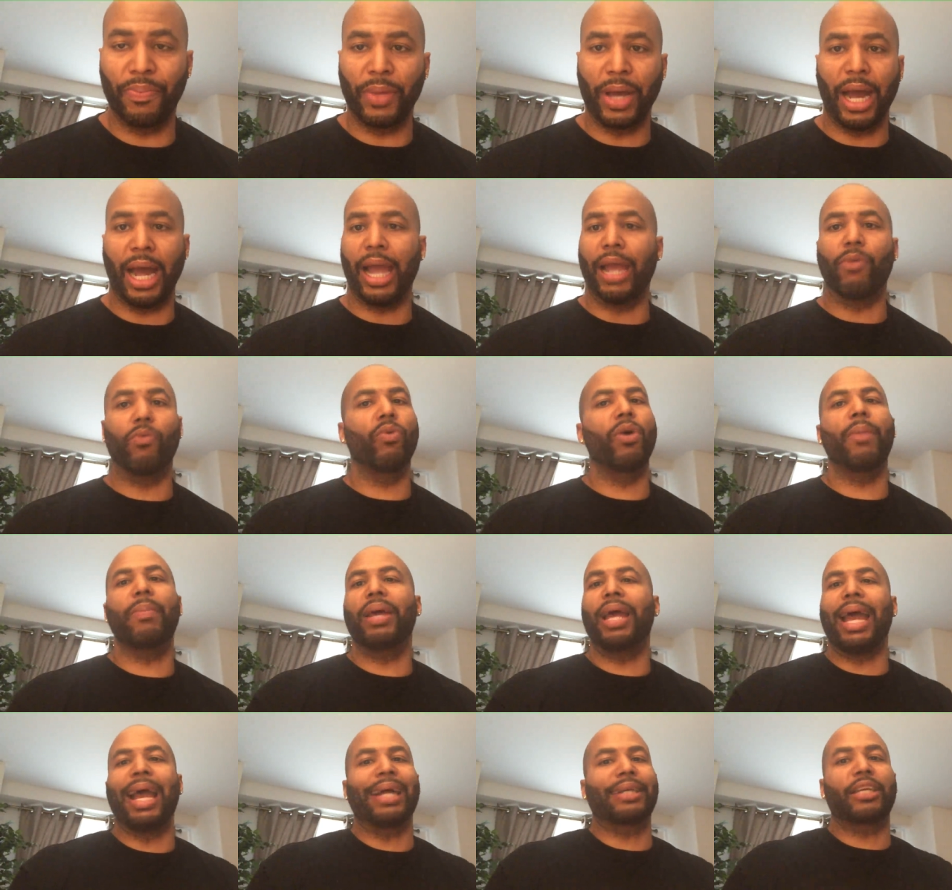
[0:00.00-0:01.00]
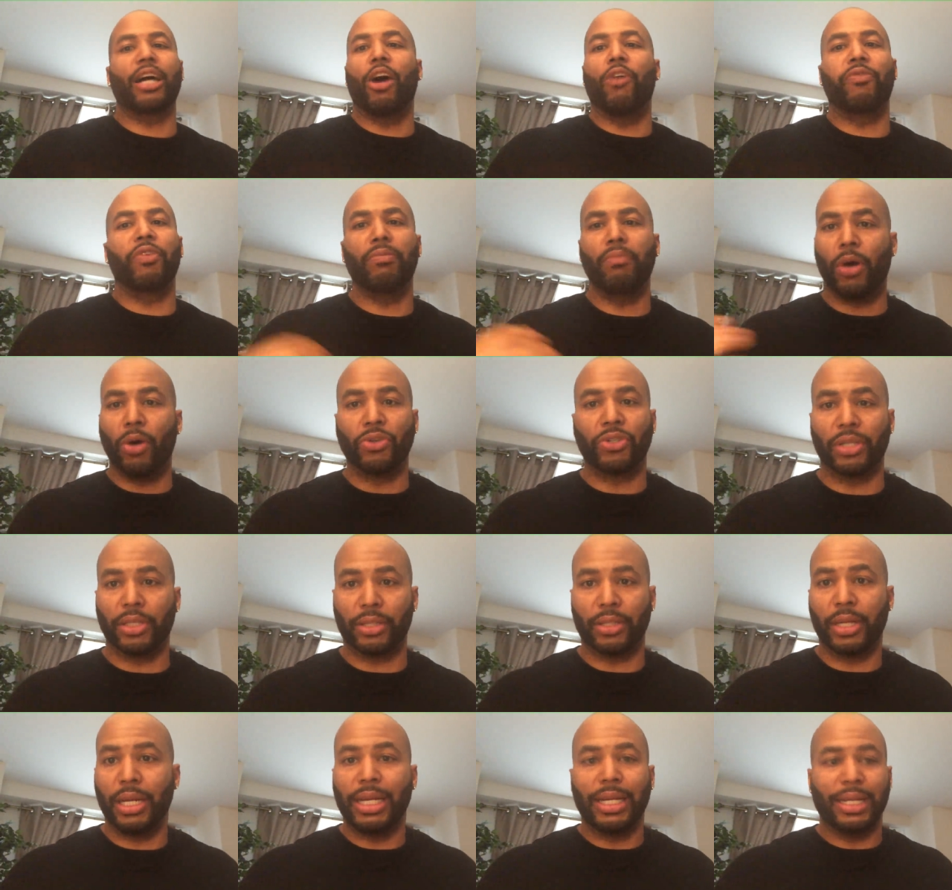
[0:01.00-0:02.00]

All right, women act off emotions.